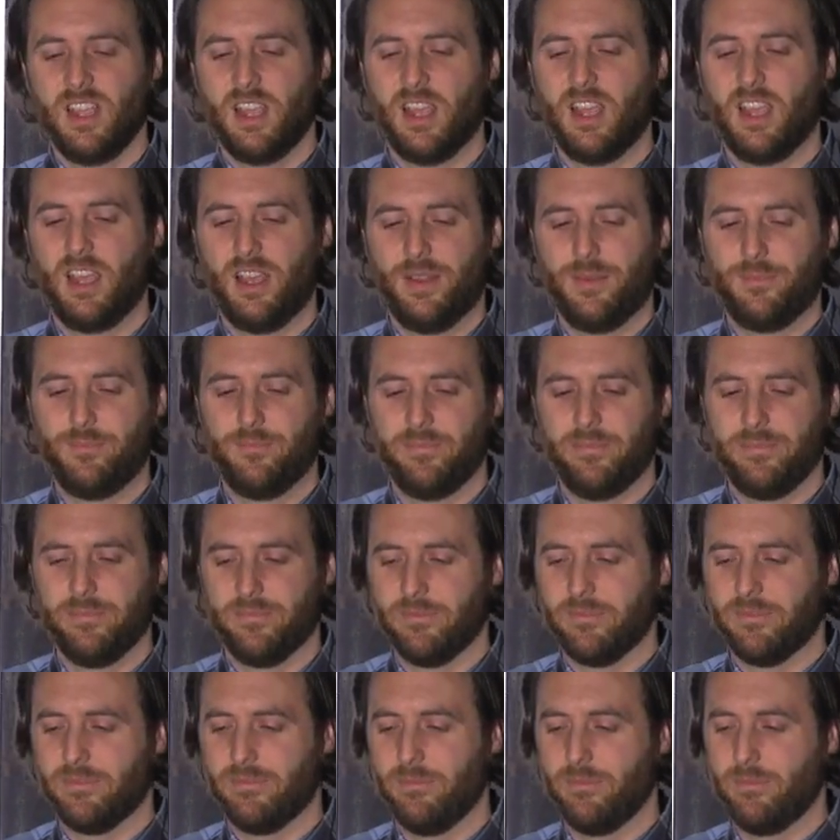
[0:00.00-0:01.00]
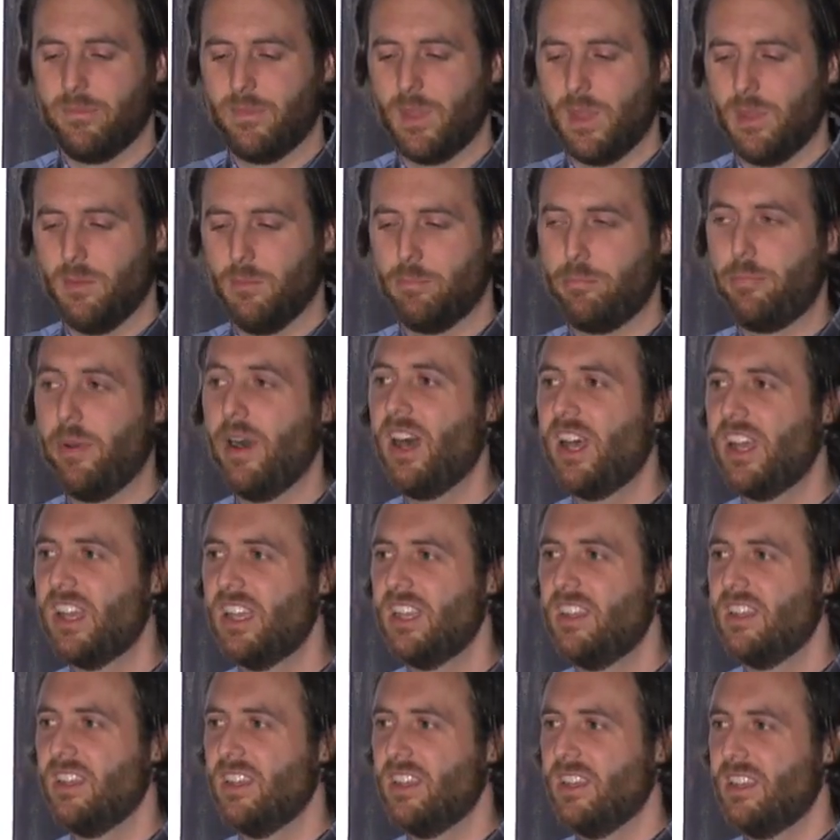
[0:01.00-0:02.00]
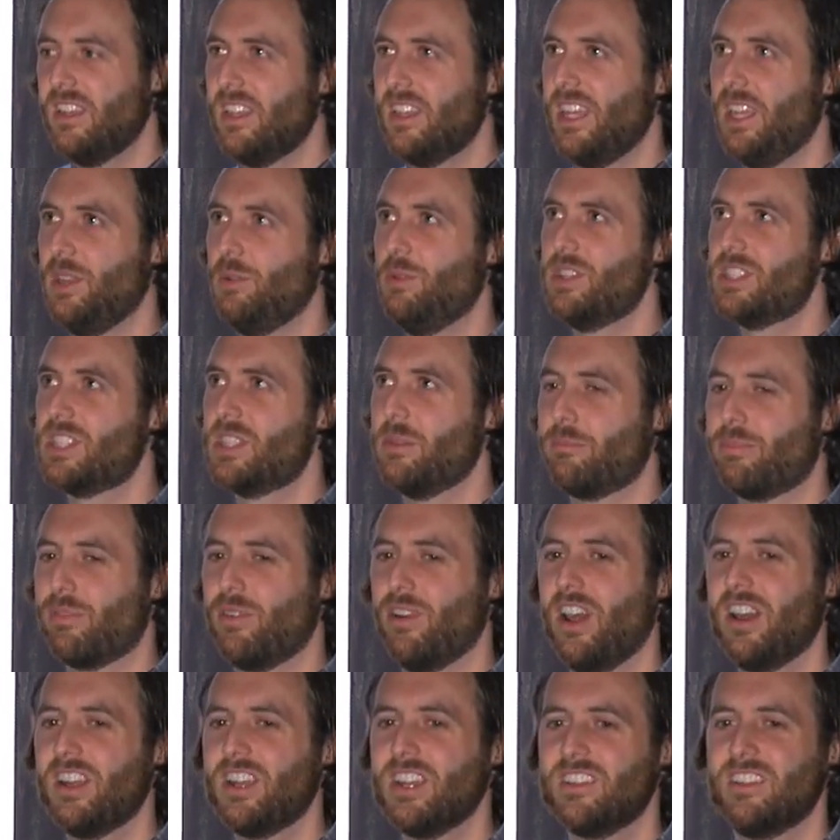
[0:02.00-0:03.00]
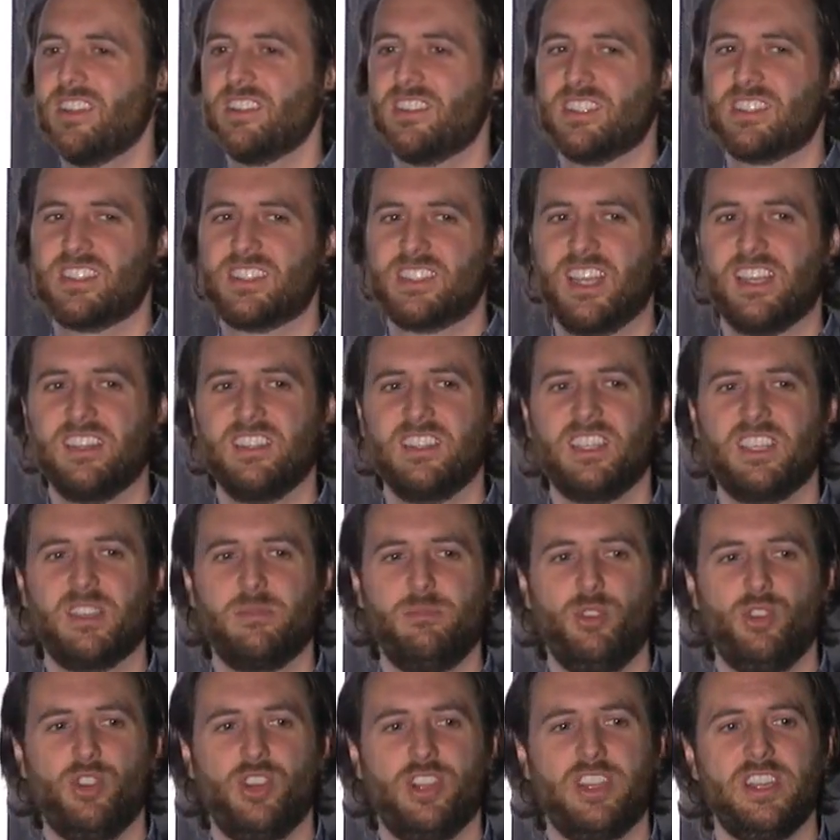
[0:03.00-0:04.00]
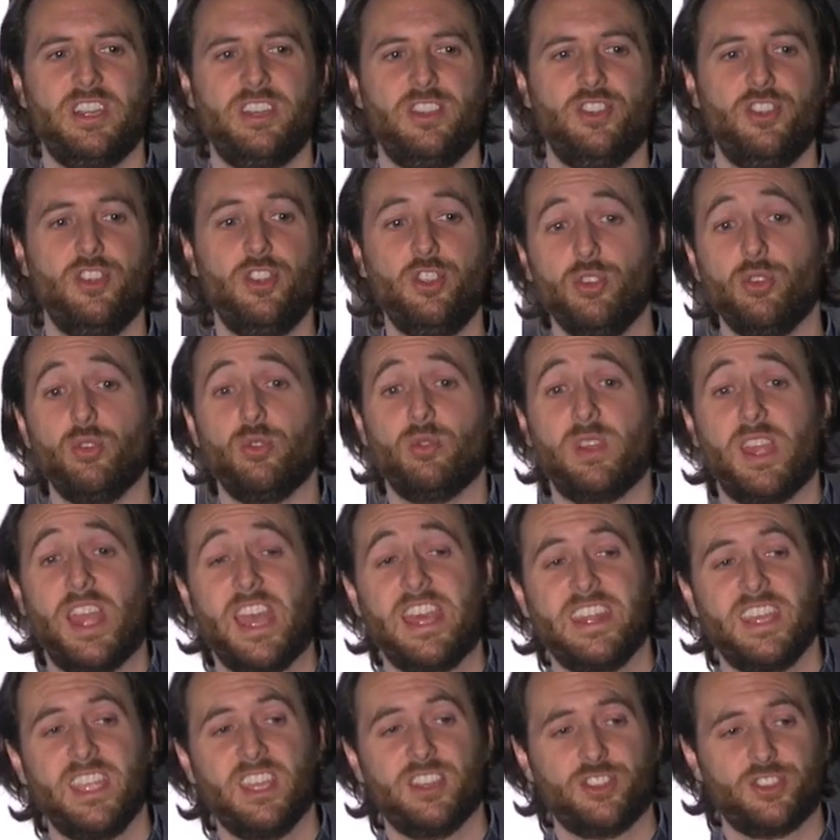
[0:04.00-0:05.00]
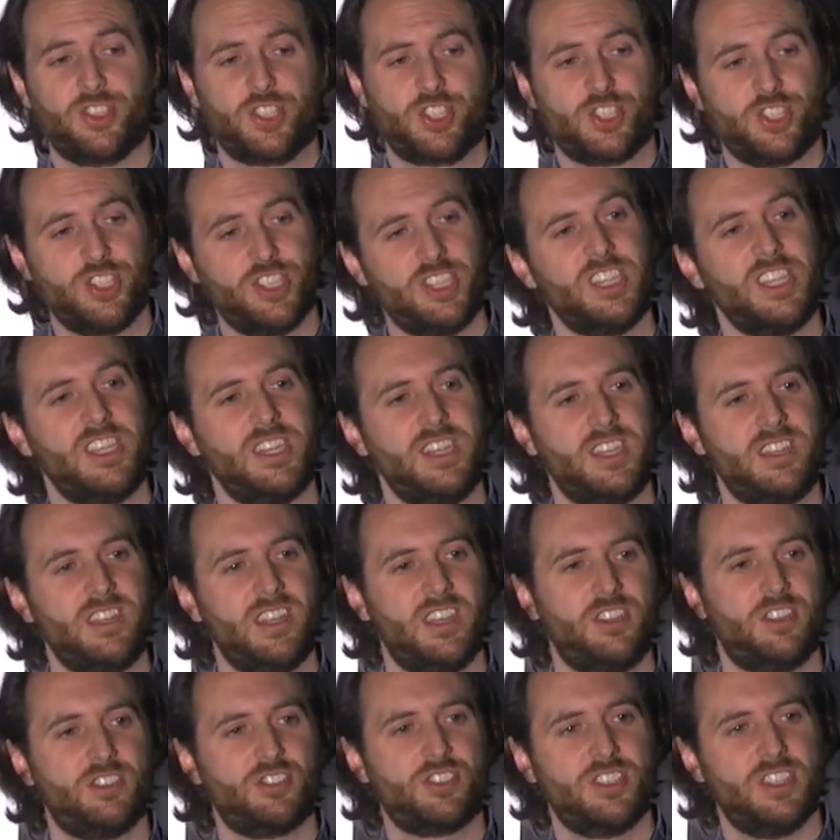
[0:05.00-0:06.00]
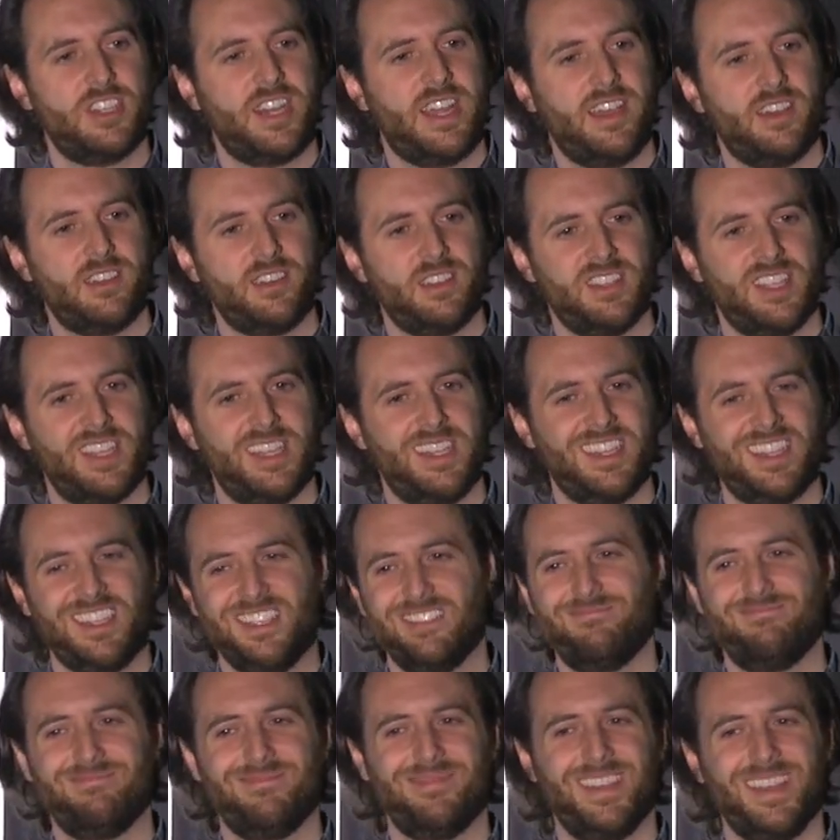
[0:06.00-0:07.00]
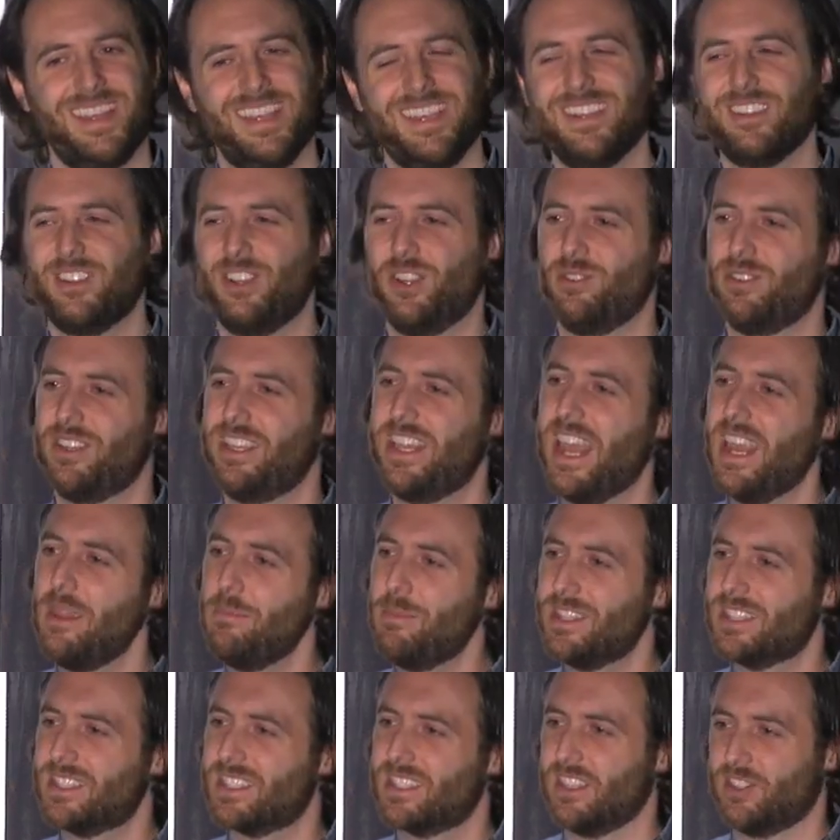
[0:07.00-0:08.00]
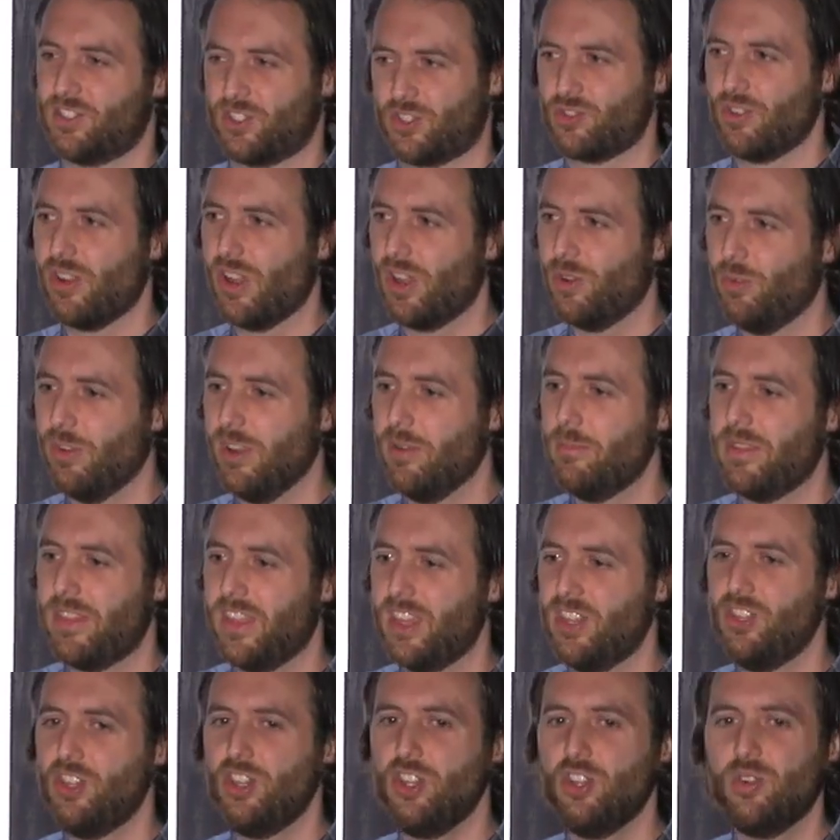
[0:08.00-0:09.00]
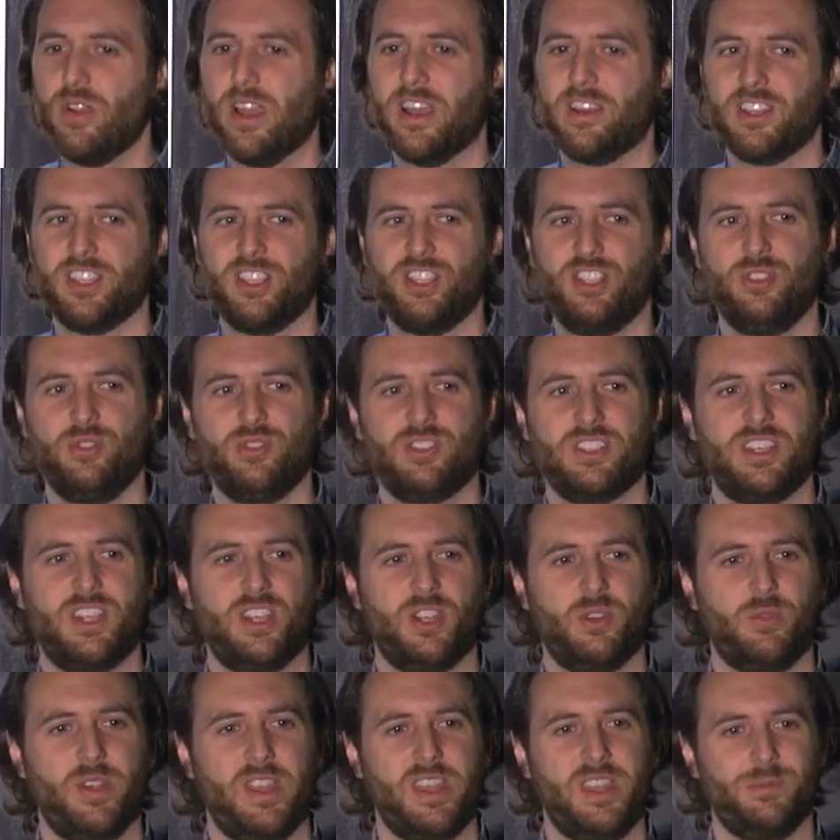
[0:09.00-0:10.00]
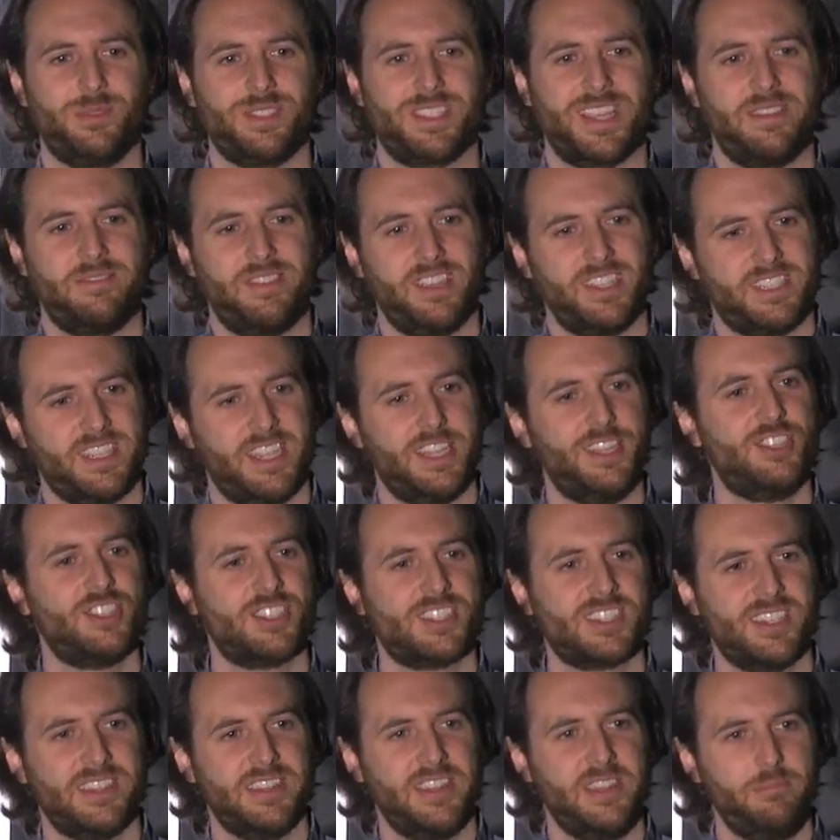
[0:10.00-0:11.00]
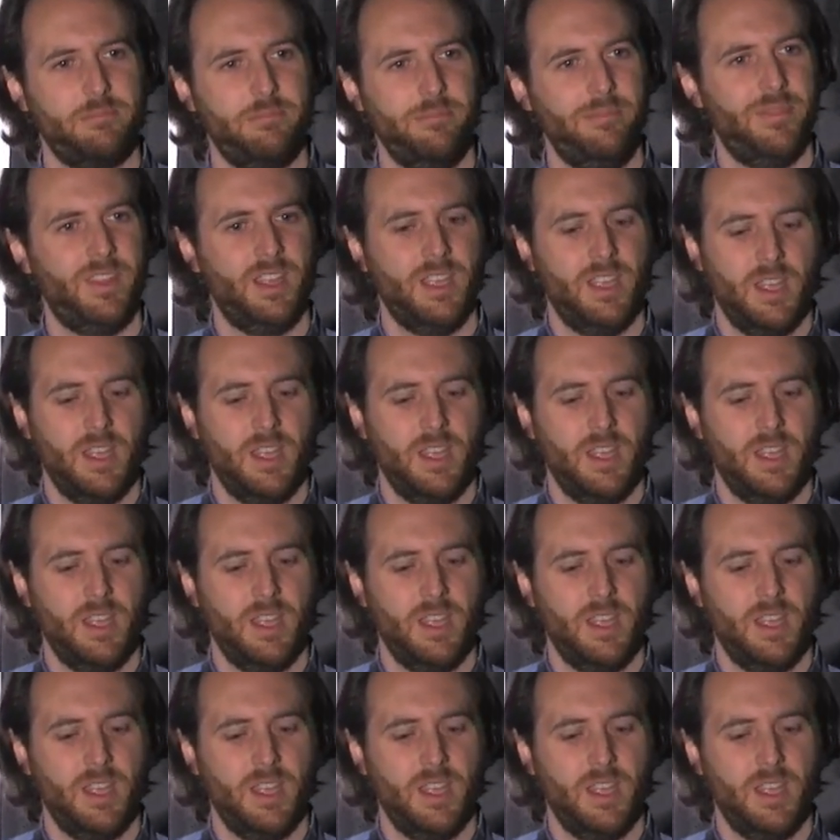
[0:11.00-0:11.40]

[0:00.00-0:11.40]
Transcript: But it was the product that the selling community knew, and they understood it, and they understood how to, like, I don't know, game it's a strong word, but they knew how to use it in a way that was advantageous to them.